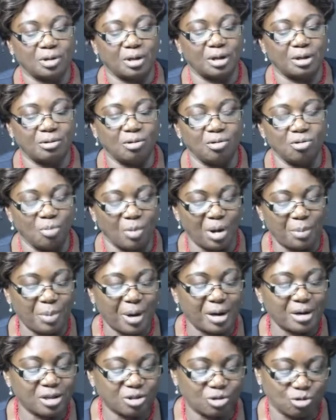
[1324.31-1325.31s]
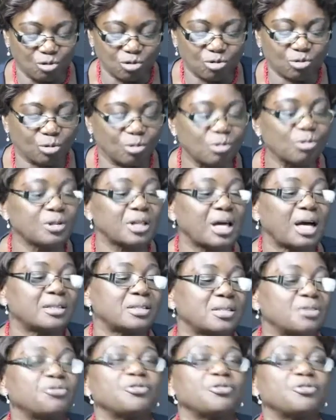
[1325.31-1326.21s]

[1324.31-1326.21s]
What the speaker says: I don't know, my parents used to do that.